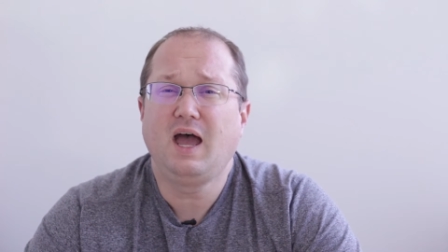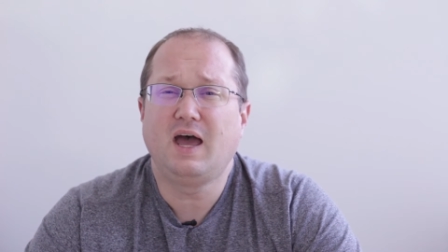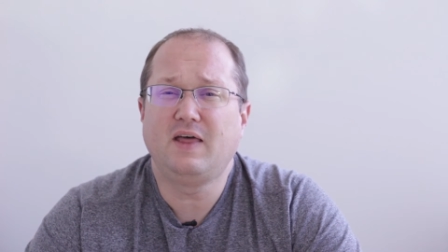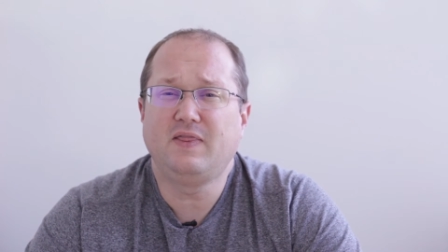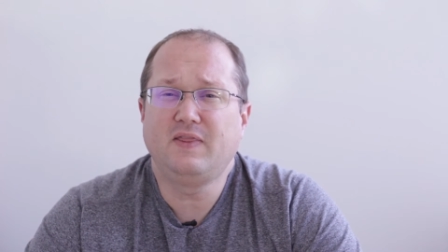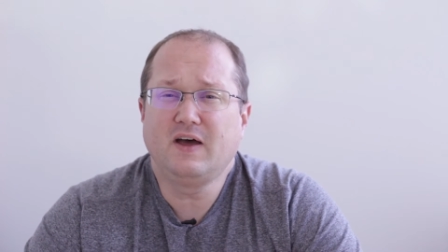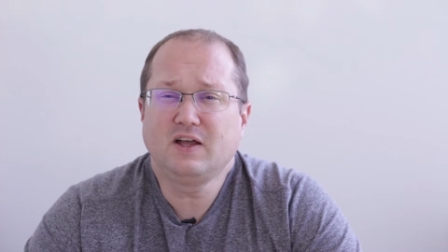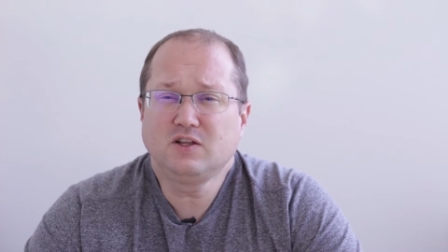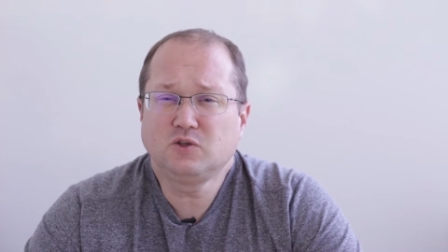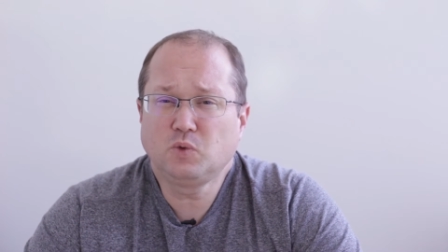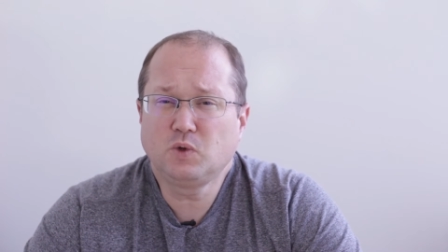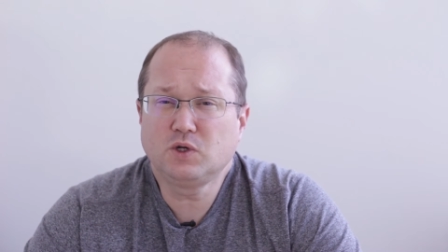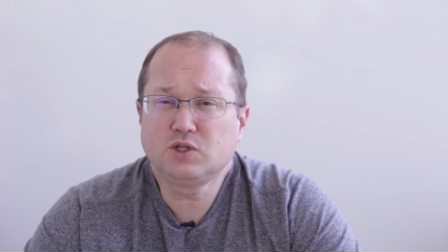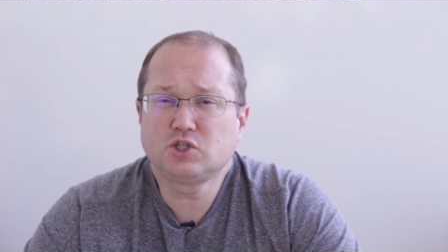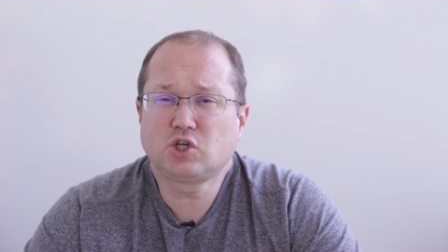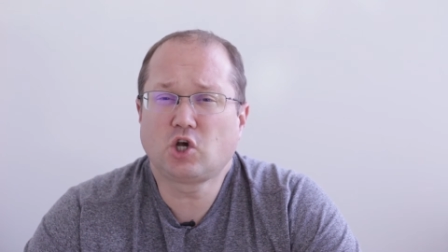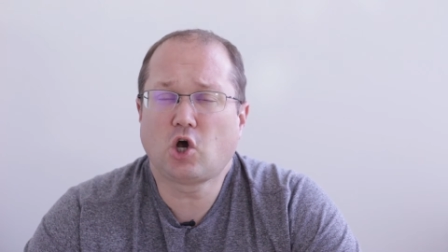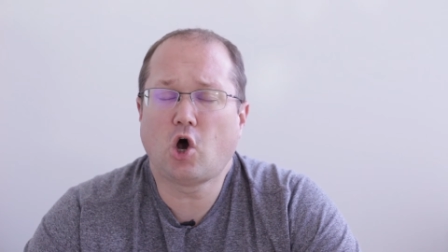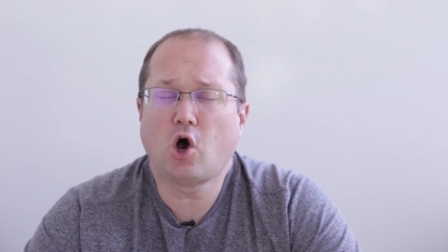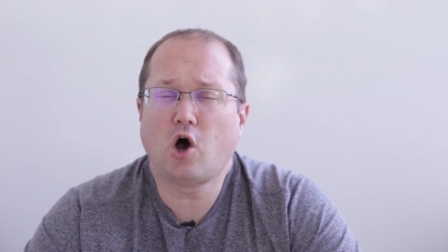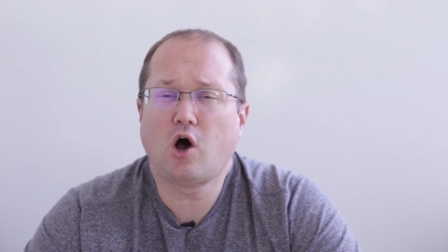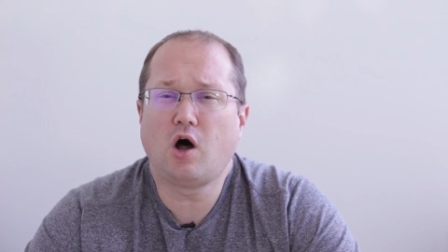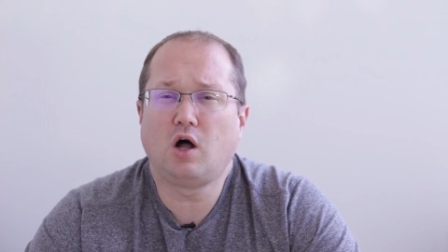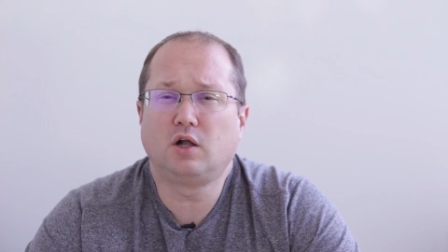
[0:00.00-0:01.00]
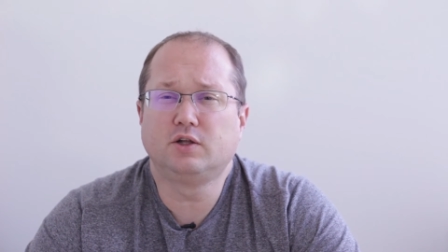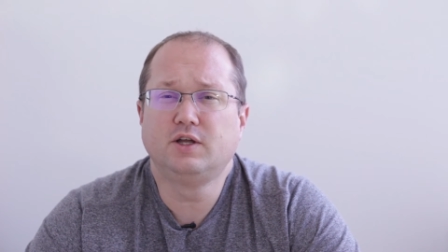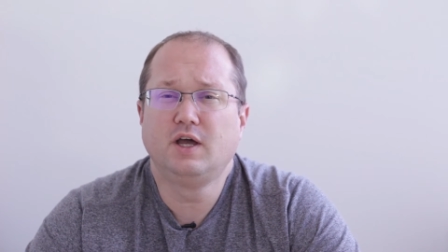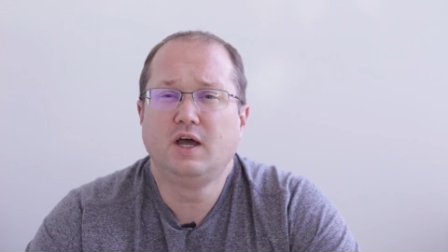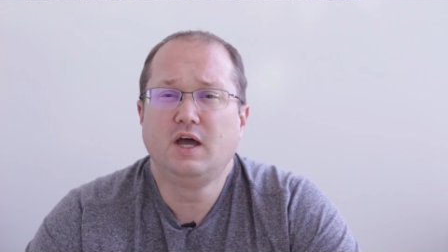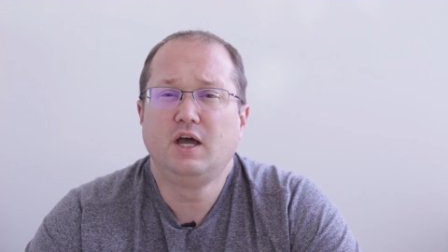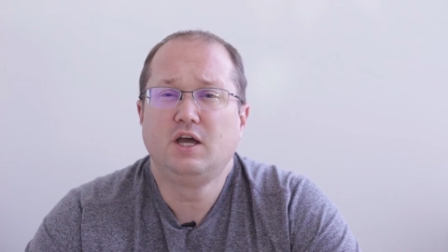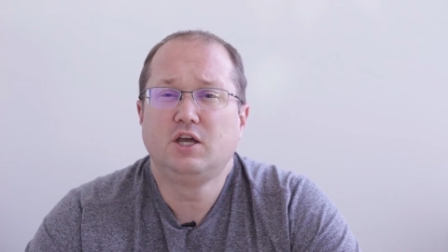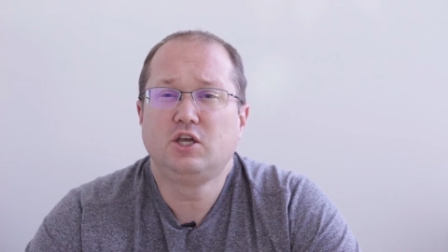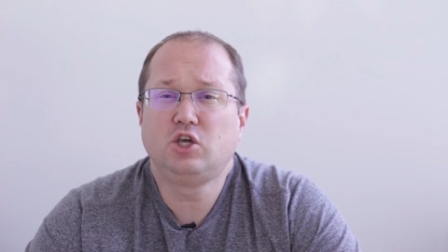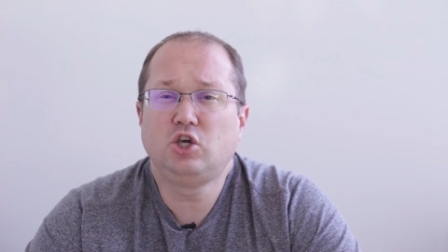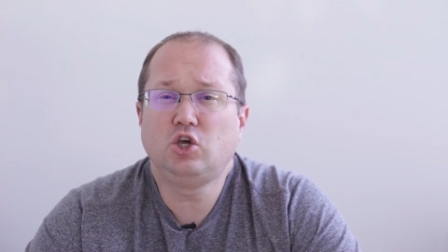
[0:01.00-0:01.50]
And that's what's called
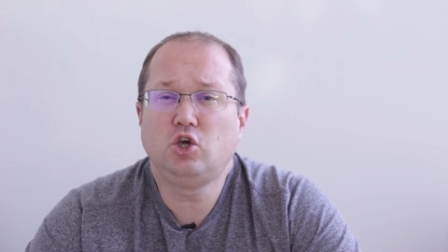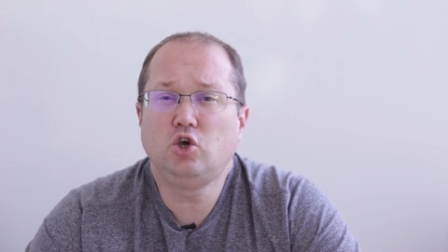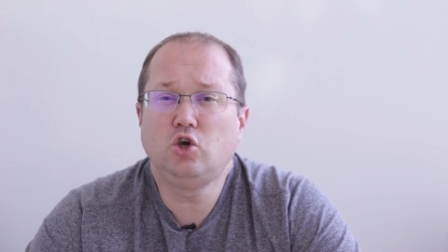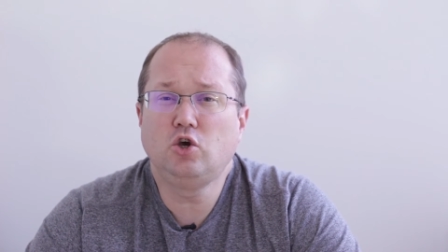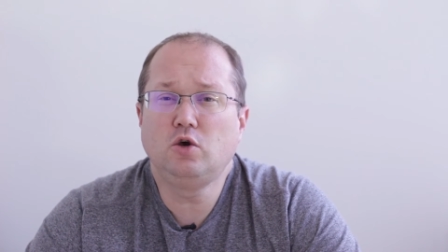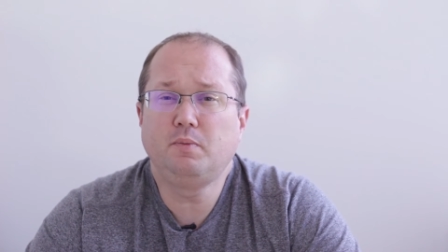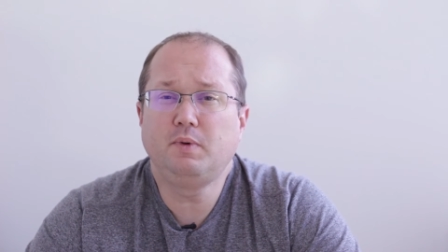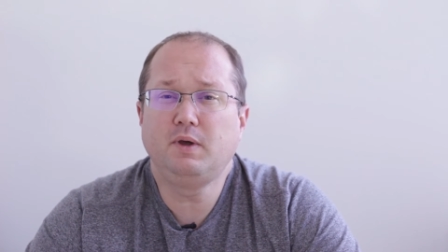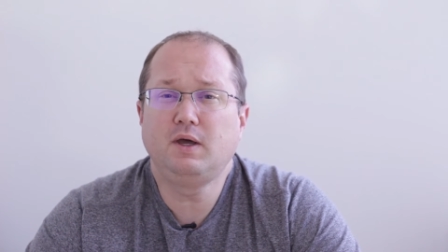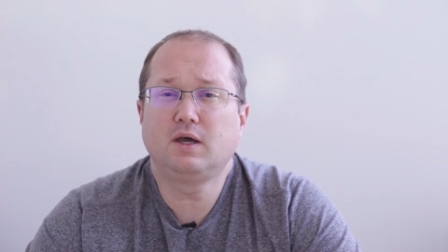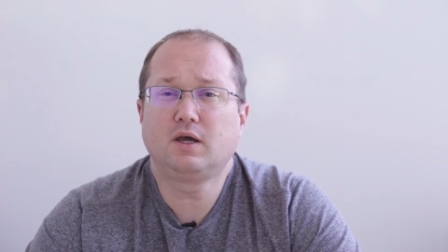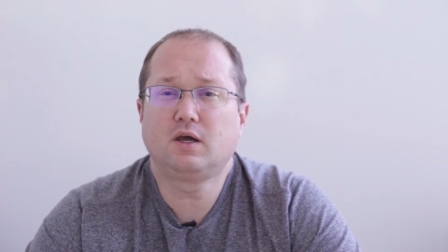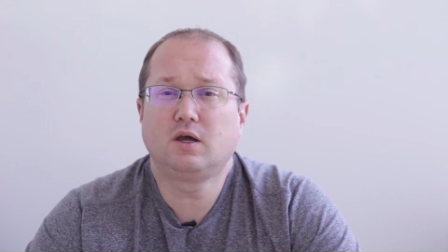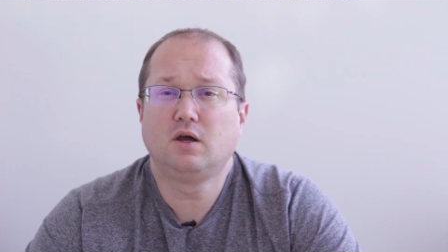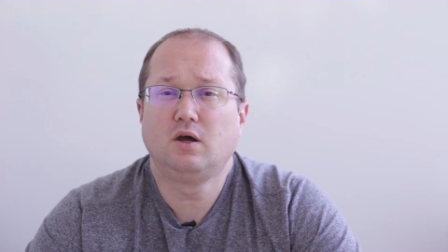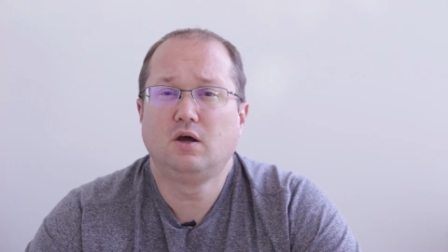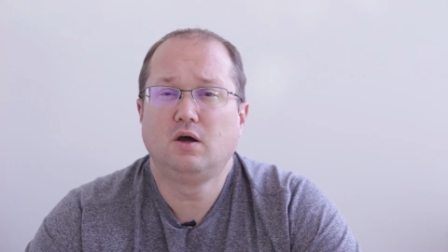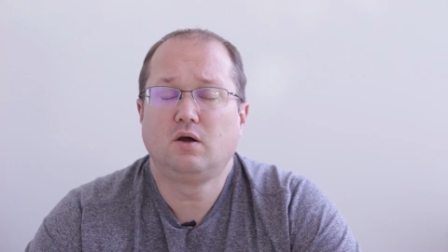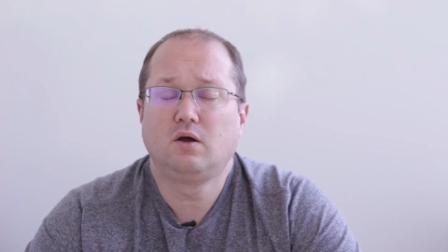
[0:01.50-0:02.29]
cubic